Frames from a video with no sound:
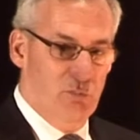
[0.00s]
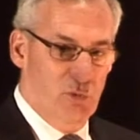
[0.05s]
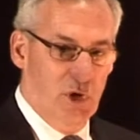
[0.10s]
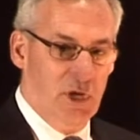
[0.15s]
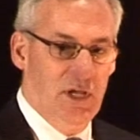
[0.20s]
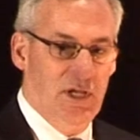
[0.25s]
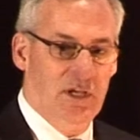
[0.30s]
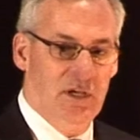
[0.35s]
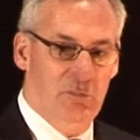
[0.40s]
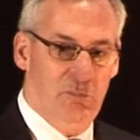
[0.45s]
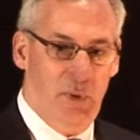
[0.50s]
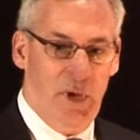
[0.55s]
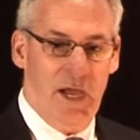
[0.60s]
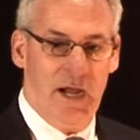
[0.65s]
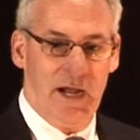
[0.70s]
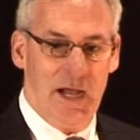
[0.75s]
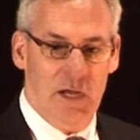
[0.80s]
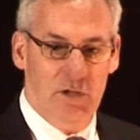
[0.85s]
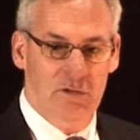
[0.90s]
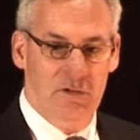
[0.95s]
bringing it
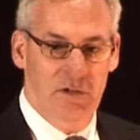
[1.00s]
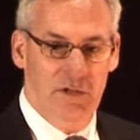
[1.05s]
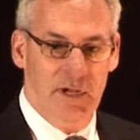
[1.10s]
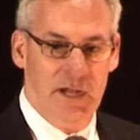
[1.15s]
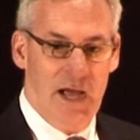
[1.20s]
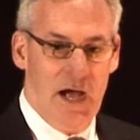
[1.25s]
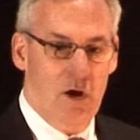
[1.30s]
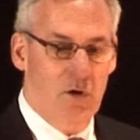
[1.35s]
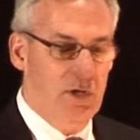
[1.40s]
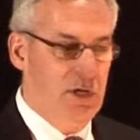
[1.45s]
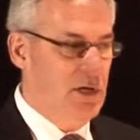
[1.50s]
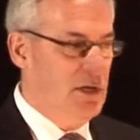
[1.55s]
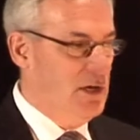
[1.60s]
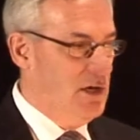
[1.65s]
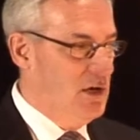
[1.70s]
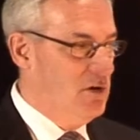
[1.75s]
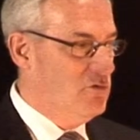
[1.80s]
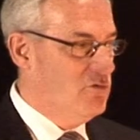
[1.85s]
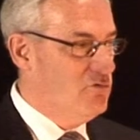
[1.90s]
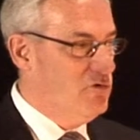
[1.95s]
back out to the county,
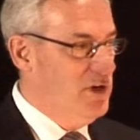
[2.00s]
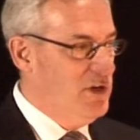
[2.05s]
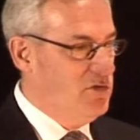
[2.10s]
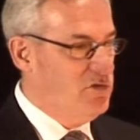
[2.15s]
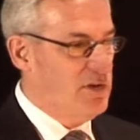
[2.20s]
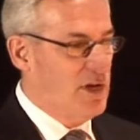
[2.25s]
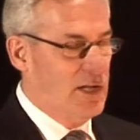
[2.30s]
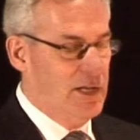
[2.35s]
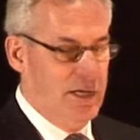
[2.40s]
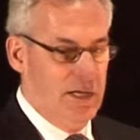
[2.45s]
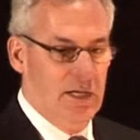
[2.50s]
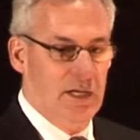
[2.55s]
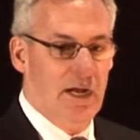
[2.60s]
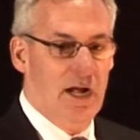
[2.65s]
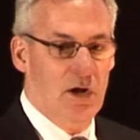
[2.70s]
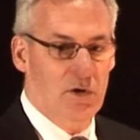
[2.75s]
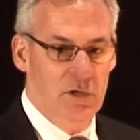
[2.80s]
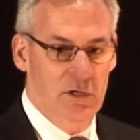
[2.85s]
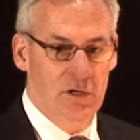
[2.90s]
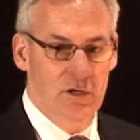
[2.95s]
and reselling
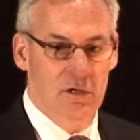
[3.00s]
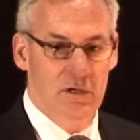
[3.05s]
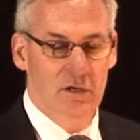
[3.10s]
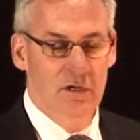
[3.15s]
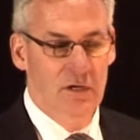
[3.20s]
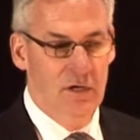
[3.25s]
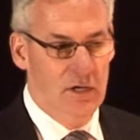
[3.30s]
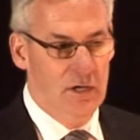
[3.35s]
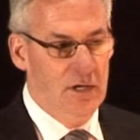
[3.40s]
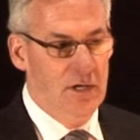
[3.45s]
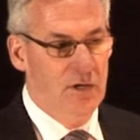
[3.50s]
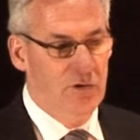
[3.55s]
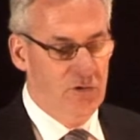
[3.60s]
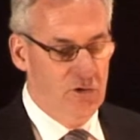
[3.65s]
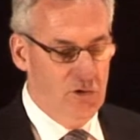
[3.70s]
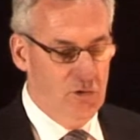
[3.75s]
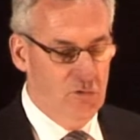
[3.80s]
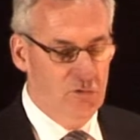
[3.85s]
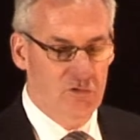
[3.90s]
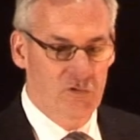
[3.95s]
it out here
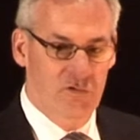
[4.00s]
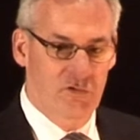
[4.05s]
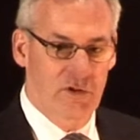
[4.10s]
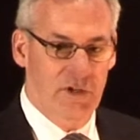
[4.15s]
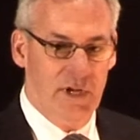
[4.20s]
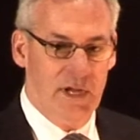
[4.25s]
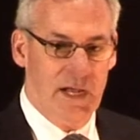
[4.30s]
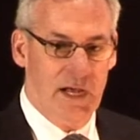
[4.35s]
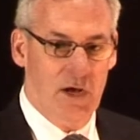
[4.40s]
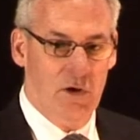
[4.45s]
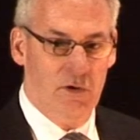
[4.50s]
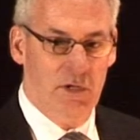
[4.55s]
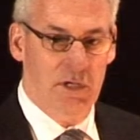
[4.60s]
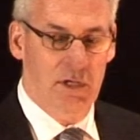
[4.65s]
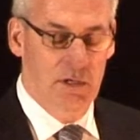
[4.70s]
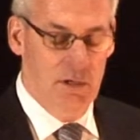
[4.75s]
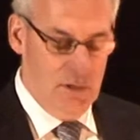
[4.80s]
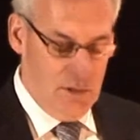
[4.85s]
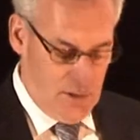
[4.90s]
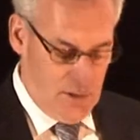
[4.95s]
to users in the county.